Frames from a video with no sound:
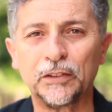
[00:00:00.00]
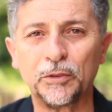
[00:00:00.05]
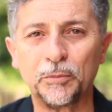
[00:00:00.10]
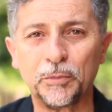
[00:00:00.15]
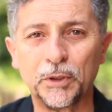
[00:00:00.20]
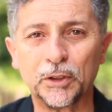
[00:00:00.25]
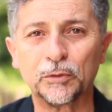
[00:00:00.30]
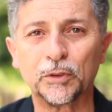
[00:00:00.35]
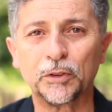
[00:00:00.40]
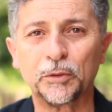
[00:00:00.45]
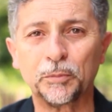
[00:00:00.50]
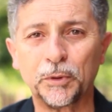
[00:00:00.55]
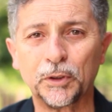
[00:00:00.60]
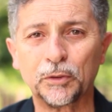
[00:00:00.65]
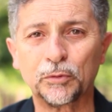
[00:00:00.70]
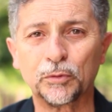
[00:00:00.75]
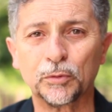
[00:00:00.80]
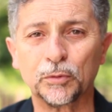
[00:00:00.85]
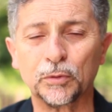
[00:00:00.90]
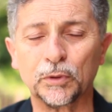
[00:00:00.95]
Center for
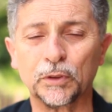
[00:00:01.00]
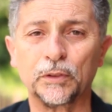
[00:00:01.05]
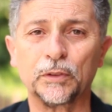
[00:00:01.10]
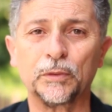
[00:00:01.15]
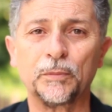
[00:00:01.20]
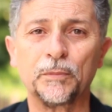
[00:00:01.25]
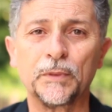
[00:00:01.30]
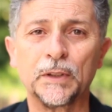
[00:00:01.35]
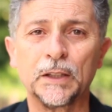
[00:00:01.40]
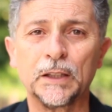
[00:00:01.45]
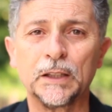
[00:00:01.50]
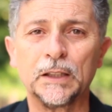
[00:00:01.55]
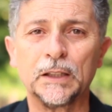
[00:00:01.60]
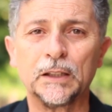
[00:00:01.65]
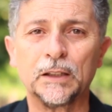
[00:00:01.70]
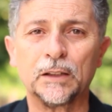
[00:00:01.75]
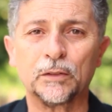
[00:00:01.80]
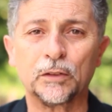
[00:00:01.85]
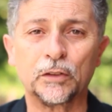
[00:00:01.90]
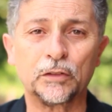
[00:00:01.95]
Consciousness
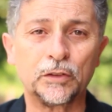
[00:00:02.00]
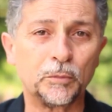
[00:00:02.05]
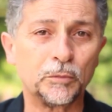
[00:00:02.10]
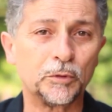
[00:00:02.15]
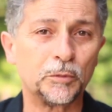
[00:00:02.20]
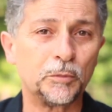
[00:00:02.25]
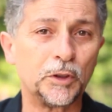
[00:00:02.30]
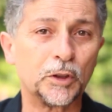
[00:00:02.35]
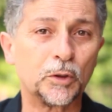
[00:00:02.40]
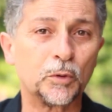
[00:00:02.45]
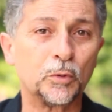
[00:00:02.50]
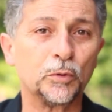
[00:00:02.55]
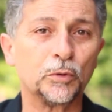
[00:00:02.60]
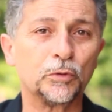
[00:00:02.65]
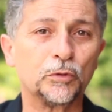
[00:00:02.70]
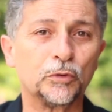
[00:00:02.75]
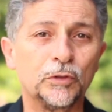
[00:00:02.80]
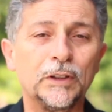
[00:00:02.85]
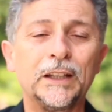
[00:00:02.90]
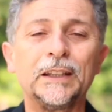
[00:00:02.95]
Studies has been doing some
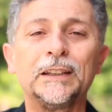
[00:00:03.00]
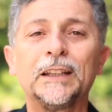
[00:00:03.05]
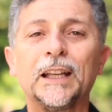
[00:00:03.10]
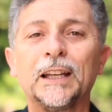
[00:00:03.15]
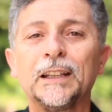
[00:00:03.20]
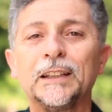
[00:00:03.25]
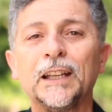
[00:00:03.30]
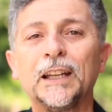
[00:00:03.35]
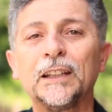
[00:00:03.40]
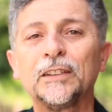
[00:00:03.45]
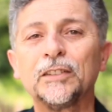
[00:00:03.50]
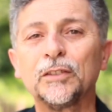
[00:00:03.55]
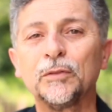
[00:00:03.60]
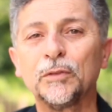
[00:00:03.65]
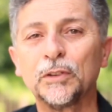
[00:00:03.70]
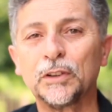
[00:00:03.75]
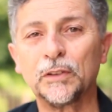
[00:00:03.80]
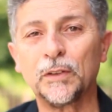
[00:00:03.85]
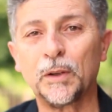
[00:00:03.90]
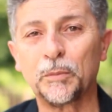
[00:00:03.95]
work in this sense
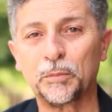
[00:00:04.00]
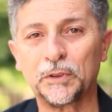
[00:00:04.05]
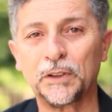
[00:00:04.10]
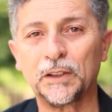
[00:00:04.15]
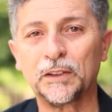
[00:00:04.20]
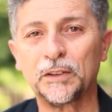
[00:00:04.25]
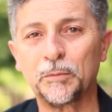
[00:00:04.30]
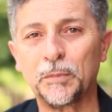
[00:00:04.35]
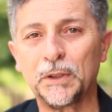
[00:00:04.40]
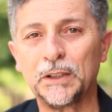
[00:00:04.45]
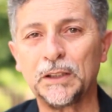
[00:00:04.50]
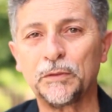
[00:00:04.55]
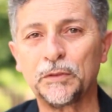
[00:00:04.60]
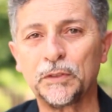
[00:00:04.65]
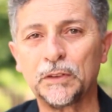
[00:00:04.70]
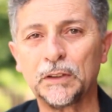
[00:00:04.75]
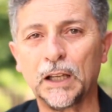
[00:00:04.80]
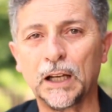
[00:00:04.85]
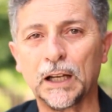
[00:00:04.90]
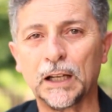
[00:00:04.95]
in order to
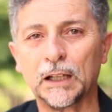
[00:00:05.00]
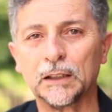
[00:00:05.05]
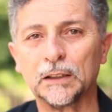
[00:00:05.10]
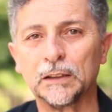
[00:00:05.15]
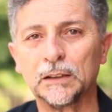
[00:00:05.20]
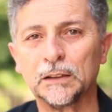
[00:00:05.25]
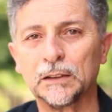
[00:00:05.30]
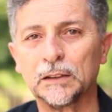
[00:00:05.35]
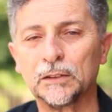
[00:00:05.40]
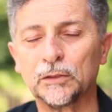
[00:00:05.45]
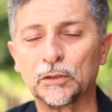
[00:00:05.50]
enlighten people.